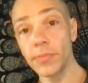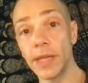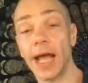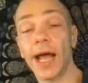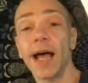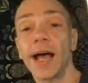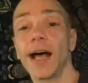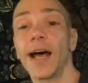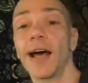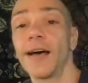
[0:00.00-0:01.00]

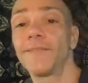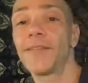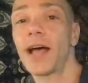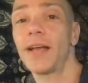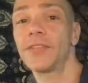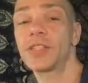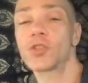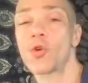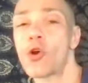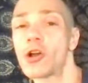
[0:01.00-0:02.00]
Five of
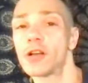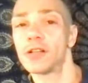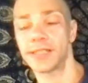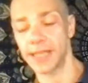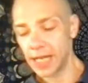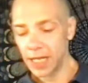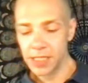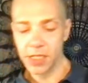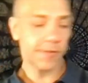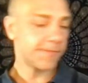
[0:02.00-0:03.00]
Swords.
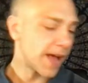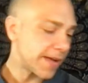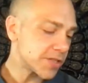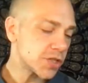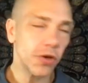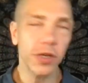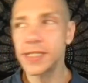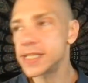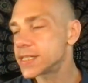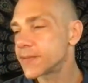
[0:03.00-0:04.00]
So Five of Swords
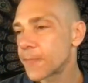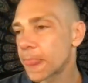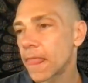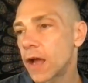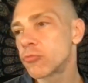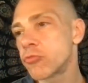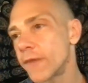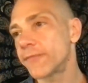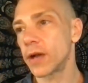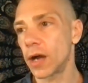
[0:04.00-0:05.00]
is a
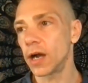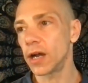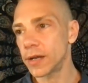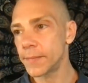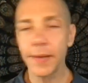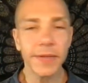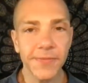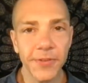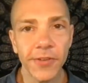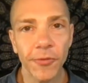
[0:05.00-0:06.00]
rough card. I mean, it's a
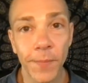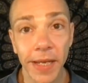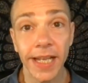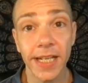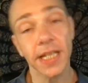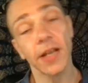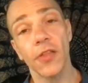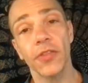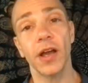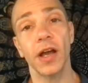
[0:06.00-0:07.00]
few different meanings, like all
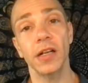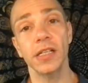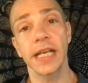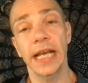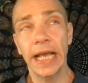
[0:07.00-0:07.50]
the cards.